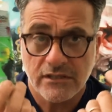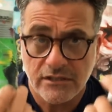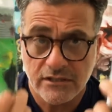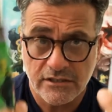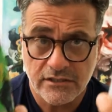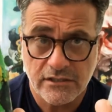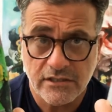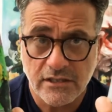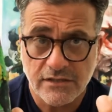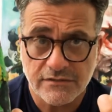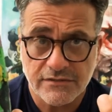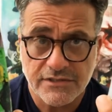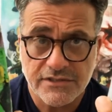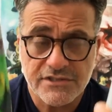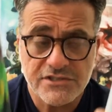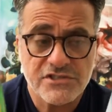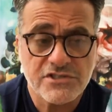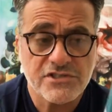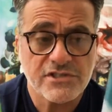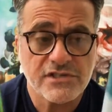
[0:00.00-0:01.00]
Good
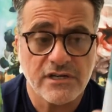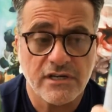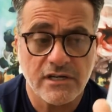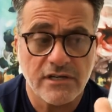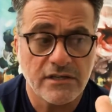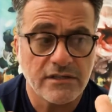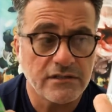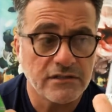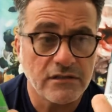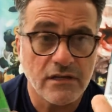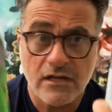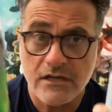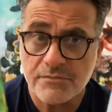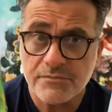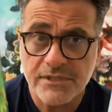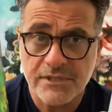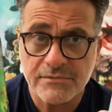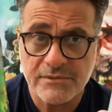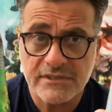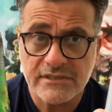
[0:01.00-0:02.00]
coverage, uh, a lot of
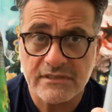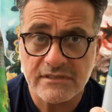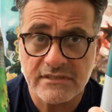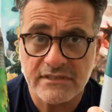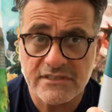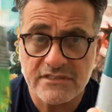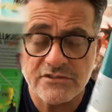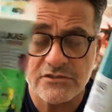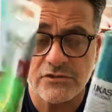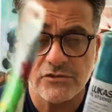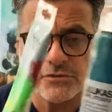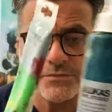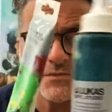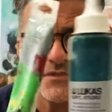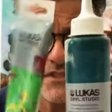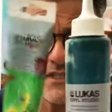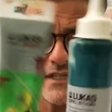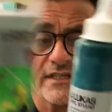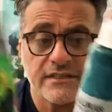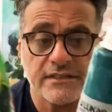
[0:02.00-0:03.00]
pigment in these
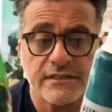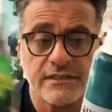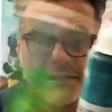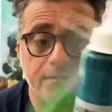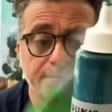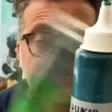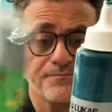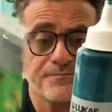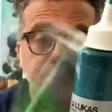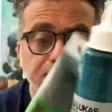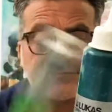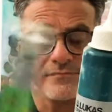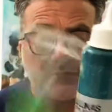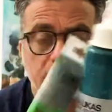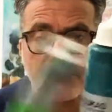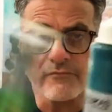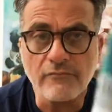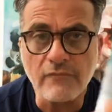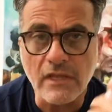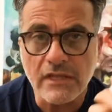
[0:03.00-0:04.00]
tubes, and um,
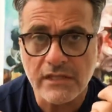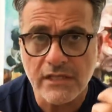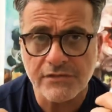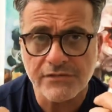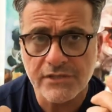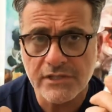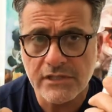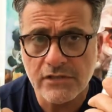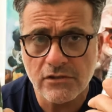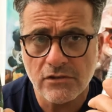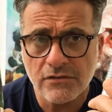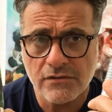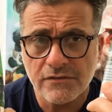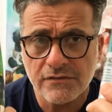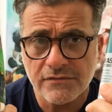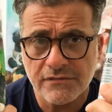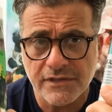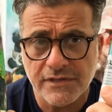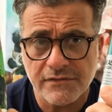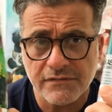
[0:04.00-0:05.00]
they really go
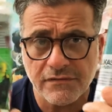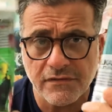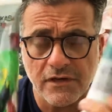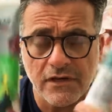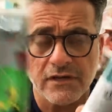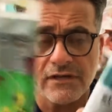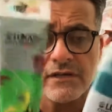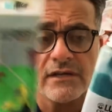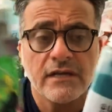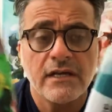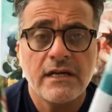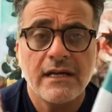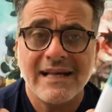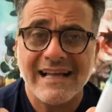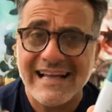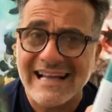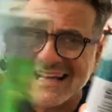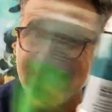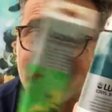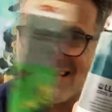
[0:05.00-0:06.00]
very far.
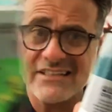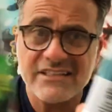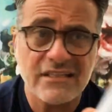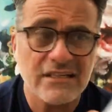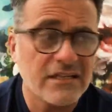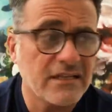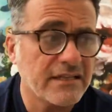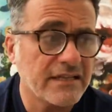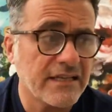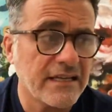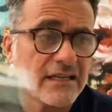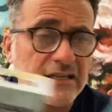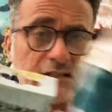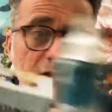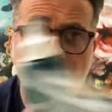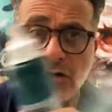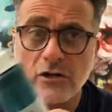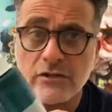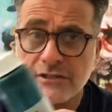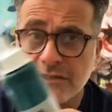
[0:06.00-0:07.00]
And
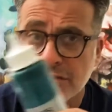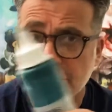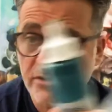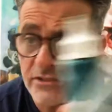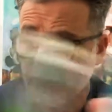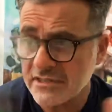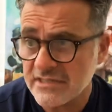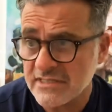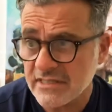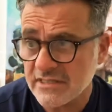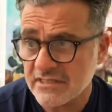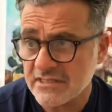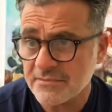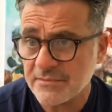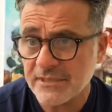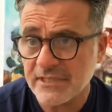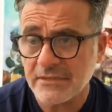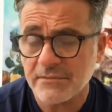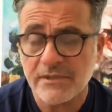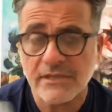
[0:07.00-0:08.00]
again, all the acrylics I
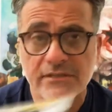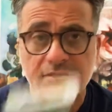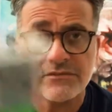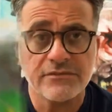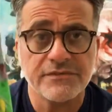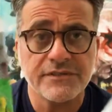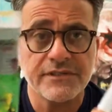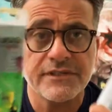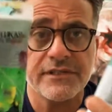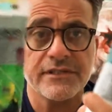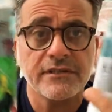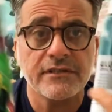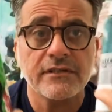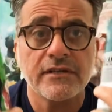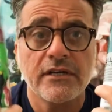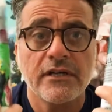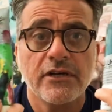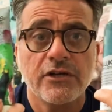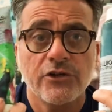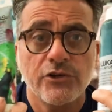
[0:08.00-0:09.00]
speak about over here,
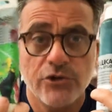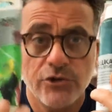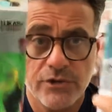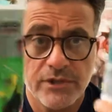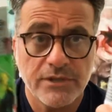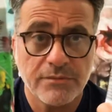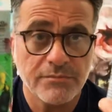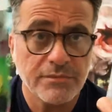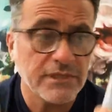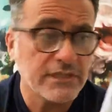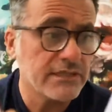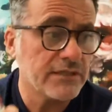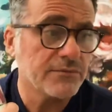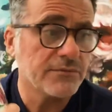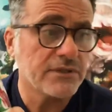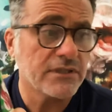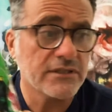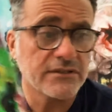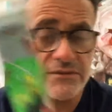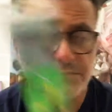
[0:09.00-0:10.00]
you can blend them
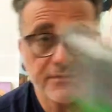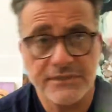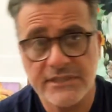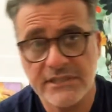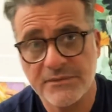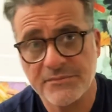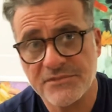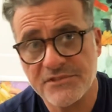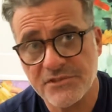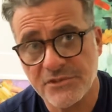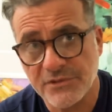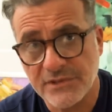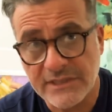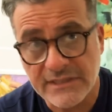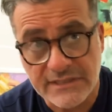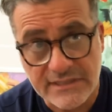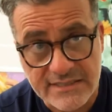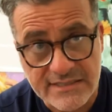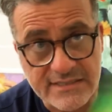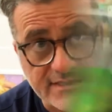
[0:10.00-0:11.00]
with other mediums so you
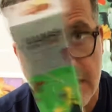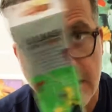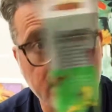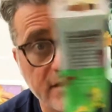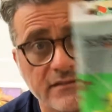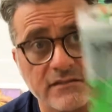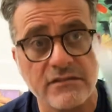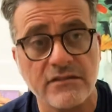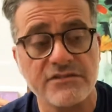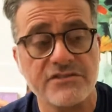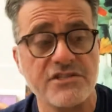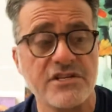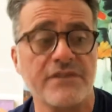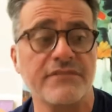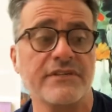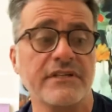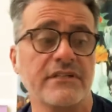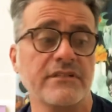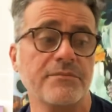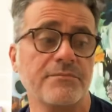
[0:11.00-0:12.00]
can extend the
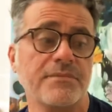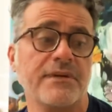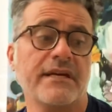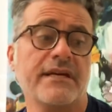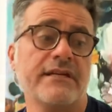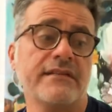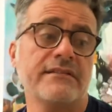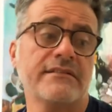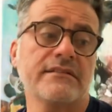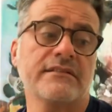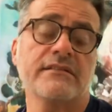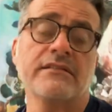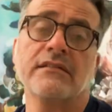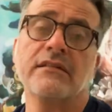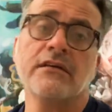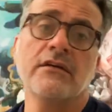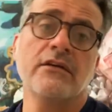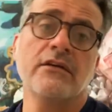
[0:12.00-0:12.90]
longevity of the paint and